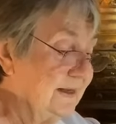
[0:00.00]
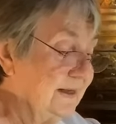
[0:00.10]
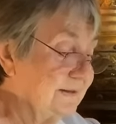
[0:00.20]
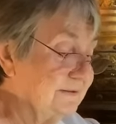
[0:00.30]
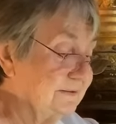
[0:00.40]

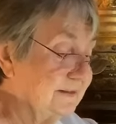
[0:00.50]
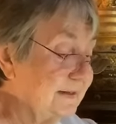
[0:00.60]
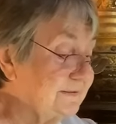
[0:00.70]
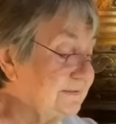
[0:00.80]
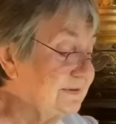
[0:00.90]
and
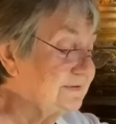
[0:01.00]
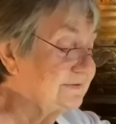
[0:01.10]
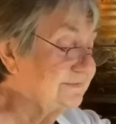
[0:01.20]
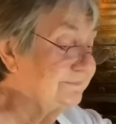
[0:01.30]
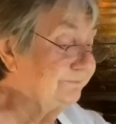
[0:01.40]

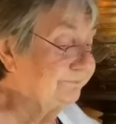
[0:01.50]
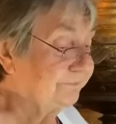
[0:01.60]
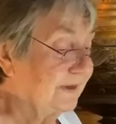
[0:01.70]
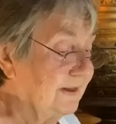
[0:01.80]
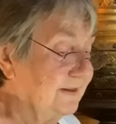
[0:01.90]
collectedness,
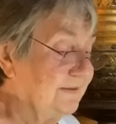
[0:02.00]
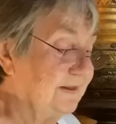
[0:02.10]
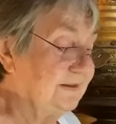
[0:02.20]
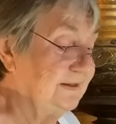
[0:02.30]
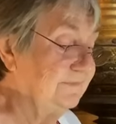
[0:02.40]

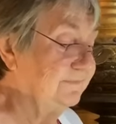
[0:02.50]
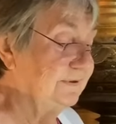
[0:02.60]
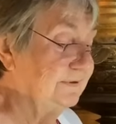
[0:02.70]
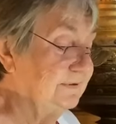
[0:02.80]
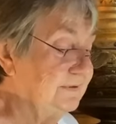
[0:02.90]
that
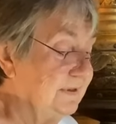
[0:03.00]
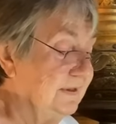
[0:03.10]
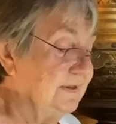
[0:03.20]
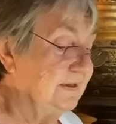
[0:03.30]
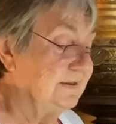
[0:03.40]
even
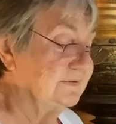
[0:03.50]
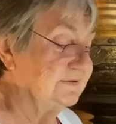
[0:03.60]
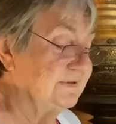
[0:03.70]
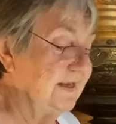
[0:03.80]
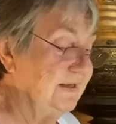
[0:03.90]

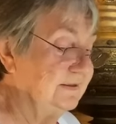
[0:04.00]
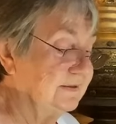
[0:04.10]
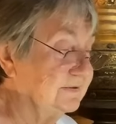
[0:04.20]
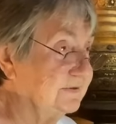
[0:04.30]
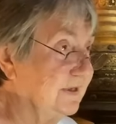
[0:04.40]
state, a
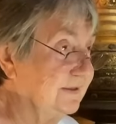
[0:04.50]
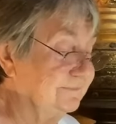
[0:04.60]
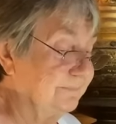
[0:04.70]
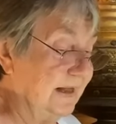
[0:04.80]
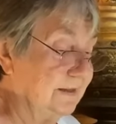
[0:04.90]
state
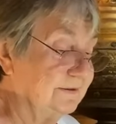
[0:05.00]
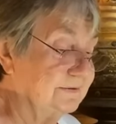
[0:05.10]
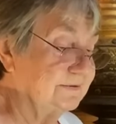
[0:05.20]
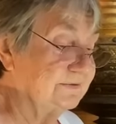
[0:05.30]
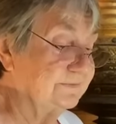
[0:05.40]
of
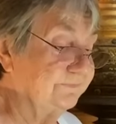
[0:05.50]
balance,